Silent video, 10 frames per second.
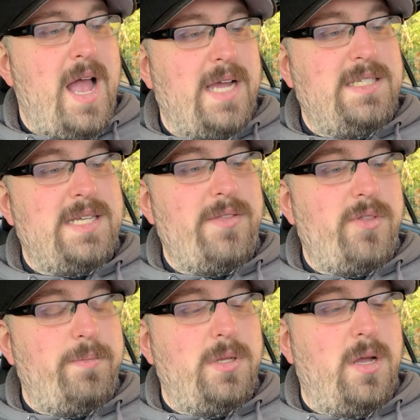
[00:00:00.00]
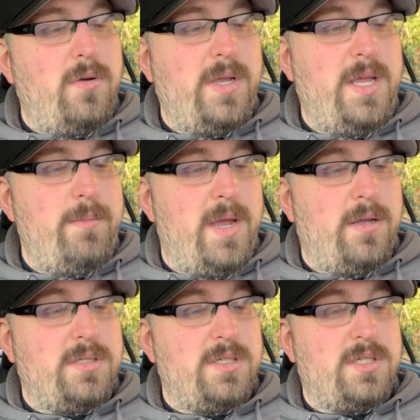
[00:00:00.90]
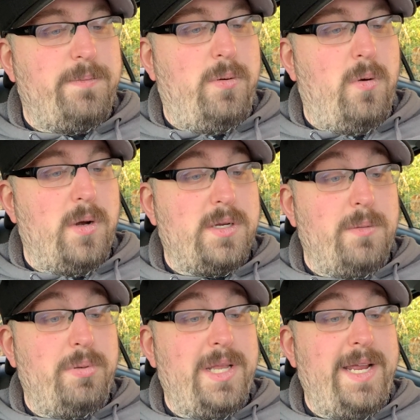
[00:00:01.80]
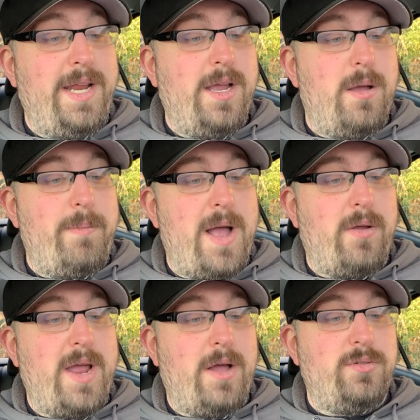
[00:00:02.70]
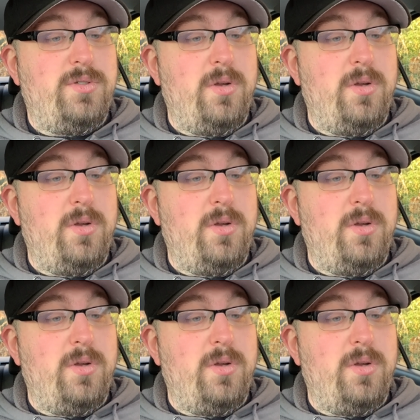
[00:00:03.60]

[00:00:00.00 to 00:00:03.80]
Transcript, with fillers: I sent the below email to support complaining about how